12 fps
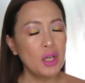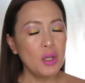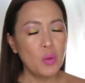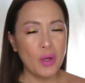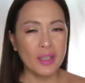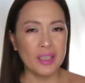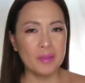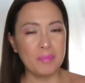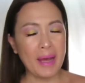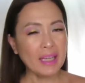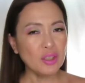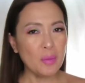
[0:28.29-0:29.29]
Welcome
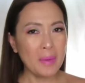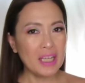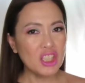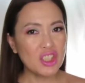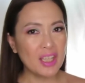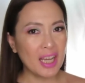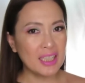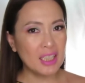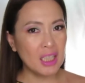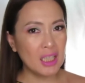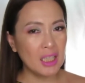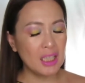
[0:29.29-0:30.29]
back to my
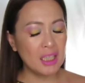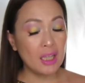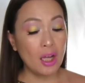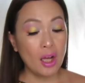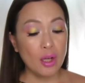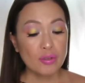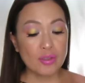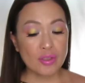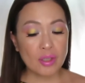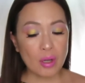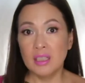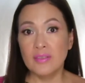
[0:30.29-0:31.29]
channel.
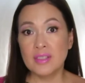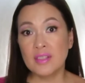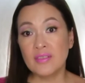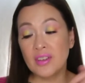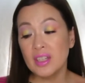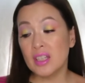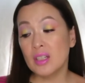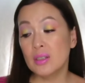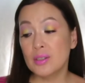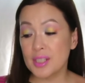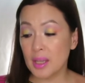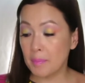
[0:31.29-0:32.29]
So, you've seen
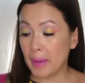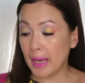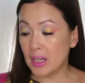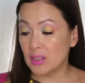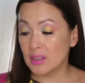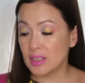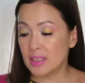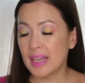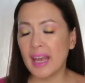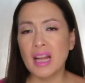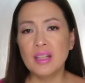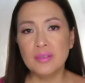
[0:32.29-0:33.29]
videos about
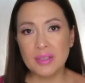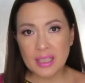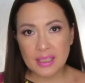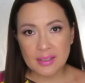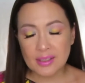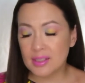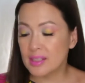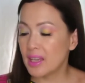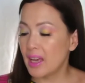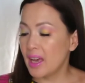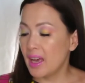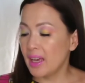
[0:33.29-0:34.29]
calories
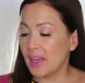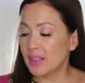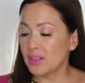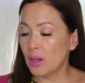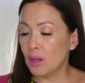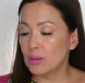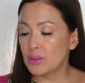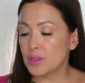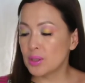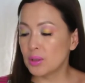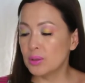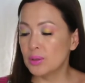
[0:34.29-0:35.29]
and
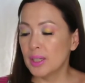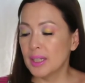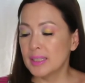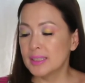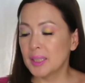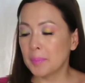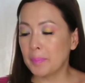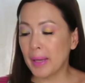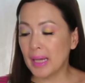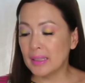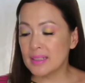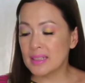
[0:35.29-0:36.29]
also the
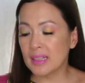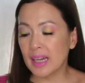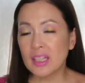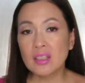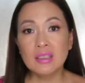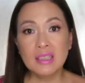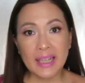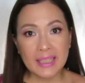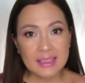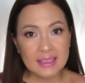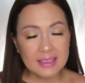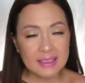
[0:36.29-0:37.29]
palettes that I
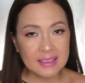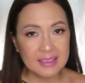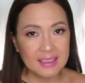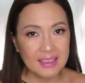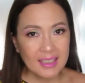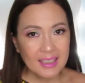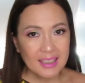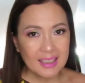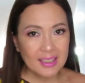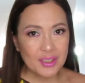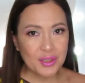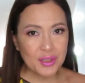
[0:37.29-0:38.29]
collected
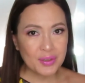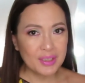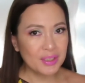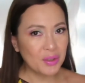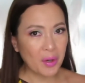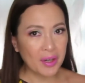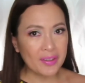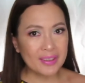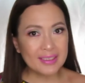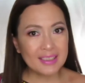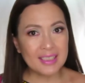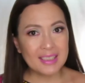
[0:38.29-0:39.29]
during the
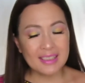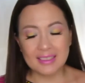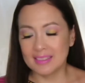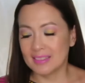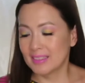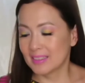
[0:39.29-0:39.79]
quarantine.